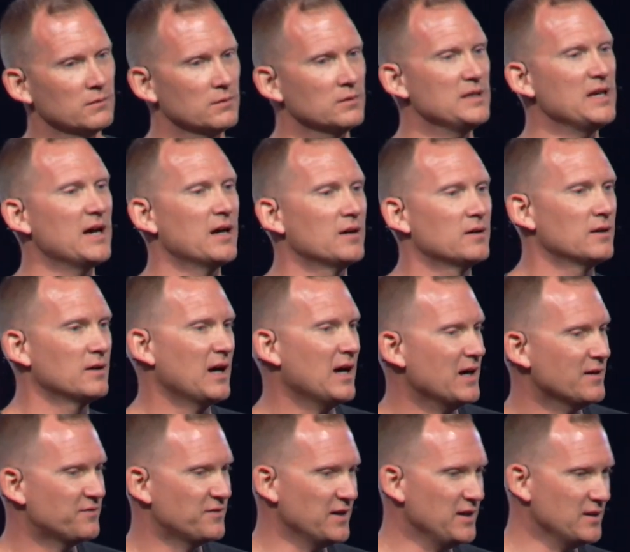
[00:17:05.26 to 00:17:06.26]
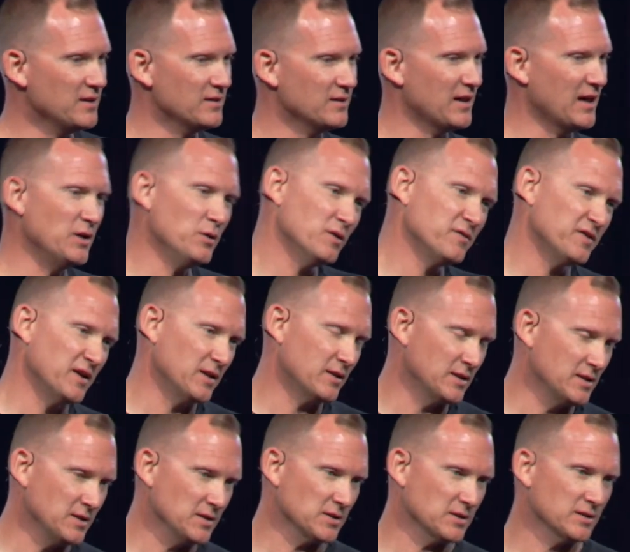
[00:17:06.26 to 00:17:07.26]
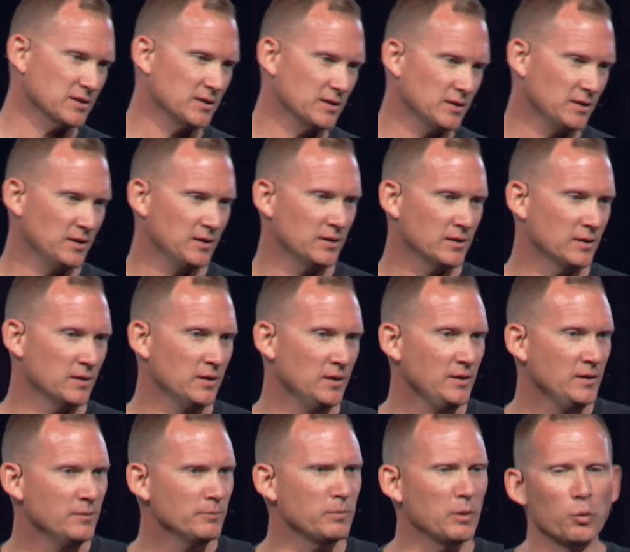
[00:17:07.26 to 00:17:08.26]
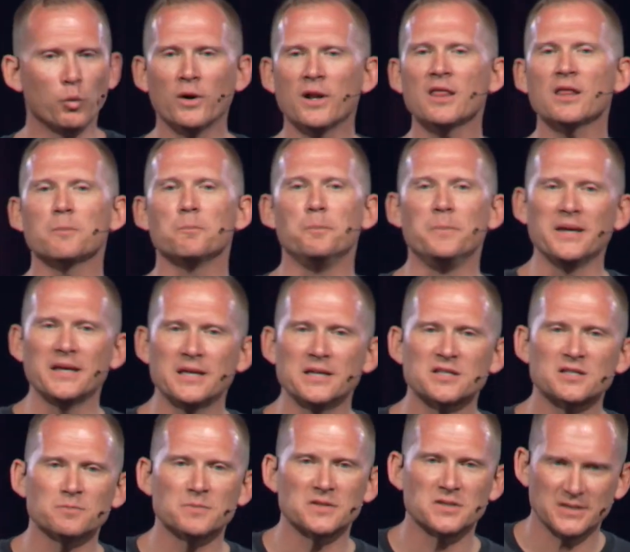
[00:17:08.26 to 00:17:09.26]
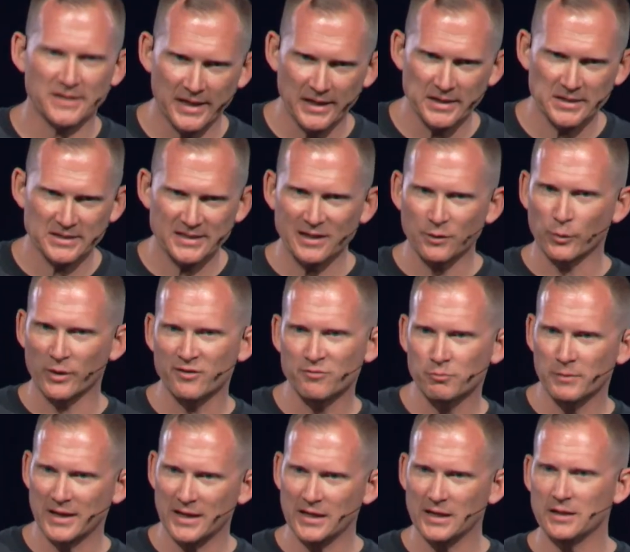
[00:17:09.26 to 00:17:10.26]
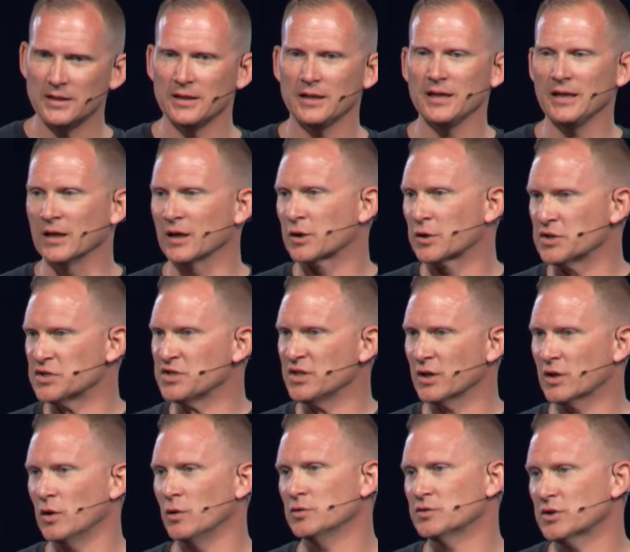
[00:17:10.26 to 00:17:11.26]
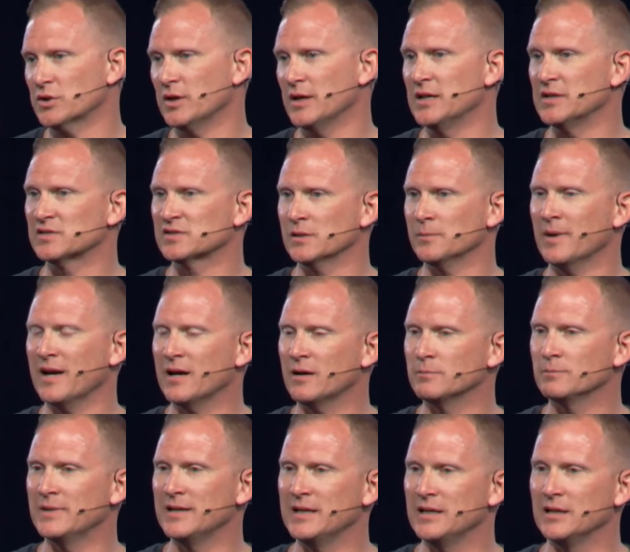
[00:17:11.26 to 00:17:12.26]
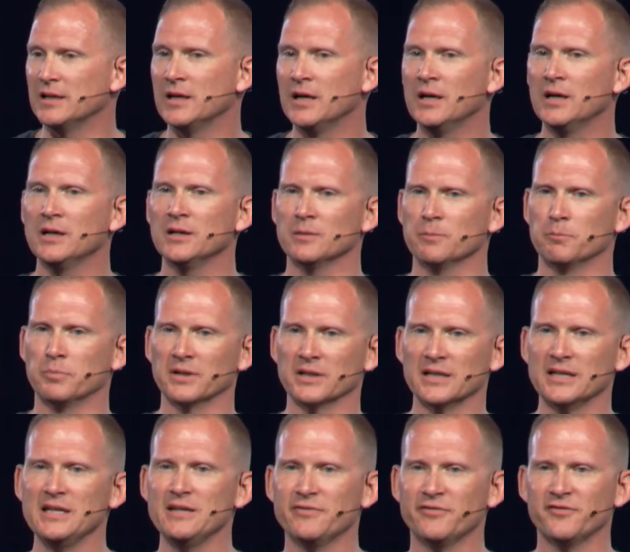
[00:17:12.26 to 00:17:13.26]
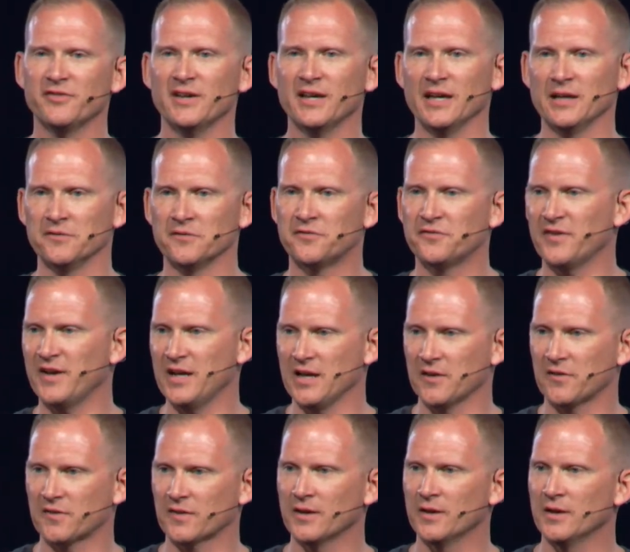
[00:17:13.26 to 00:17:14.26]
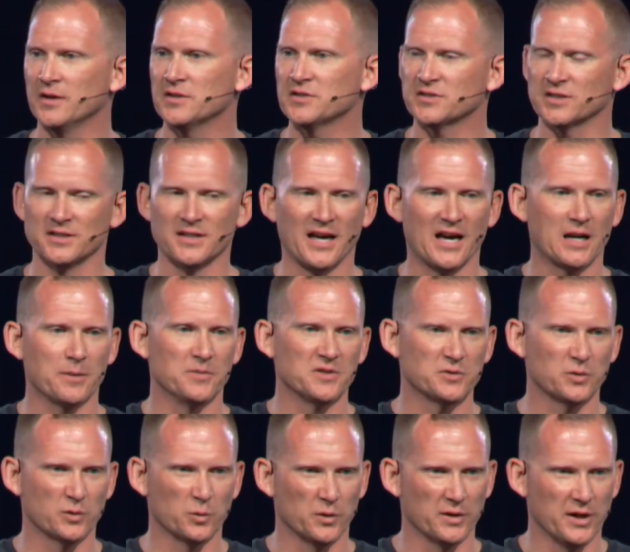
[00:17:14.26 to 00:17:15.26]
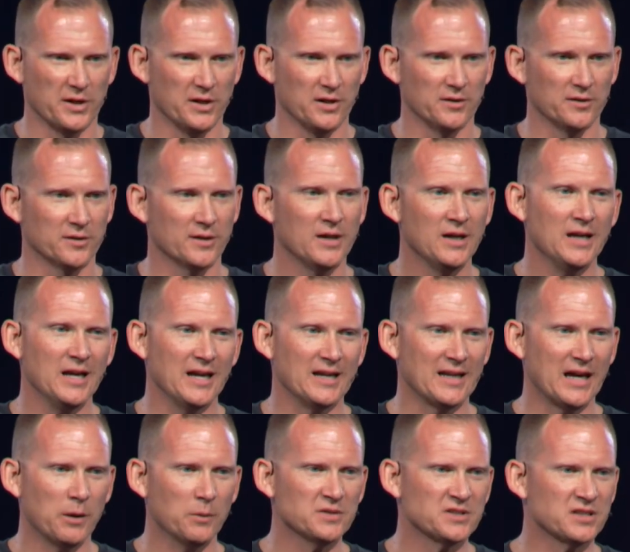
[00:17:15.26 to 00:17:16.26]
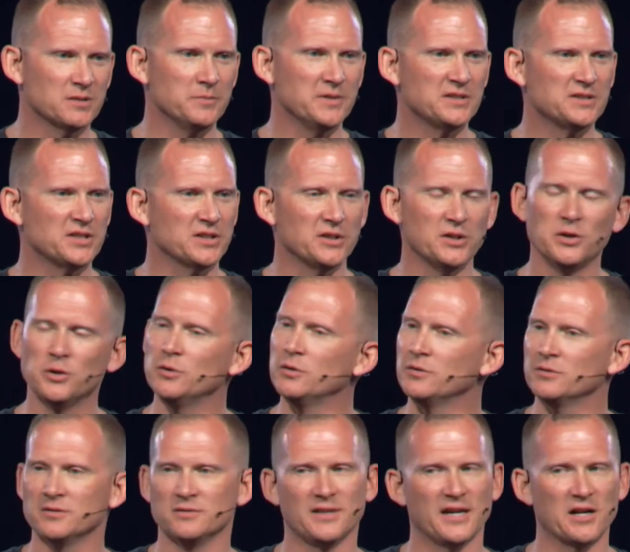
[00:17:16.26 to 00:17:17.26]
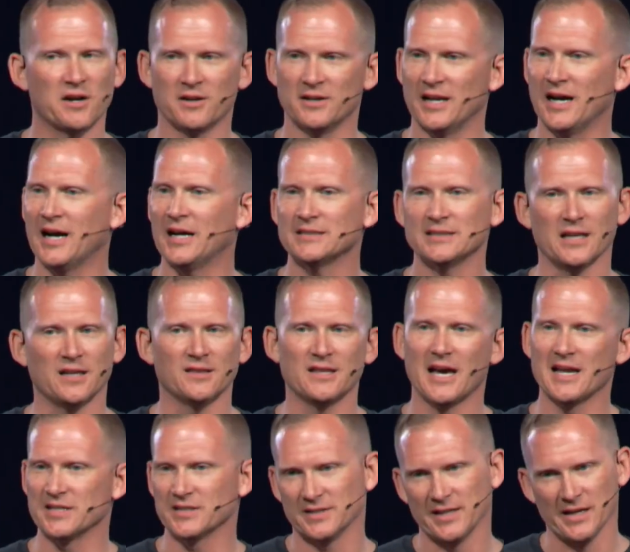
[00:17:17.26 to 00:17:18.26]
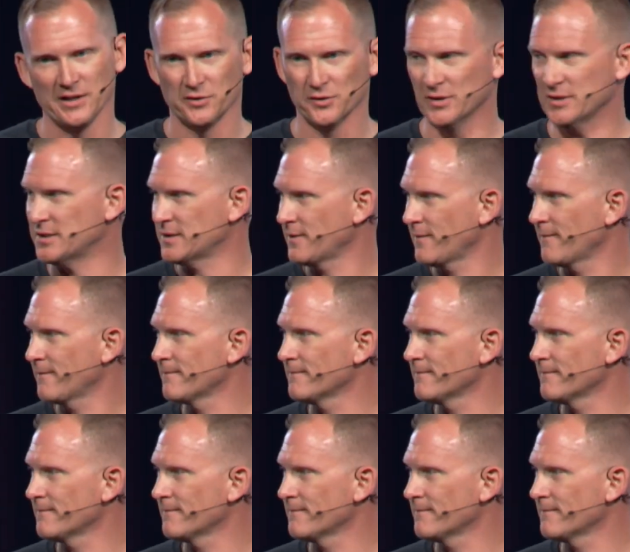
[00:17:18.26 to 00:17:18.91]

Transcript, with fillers: yeah, I have faith. I know what faith is. But one of the biggest mistakes that we've made in Christian culture is somehow made belief and faith synonymous with one another. And I would submit to you, they are not, and that is dangerous.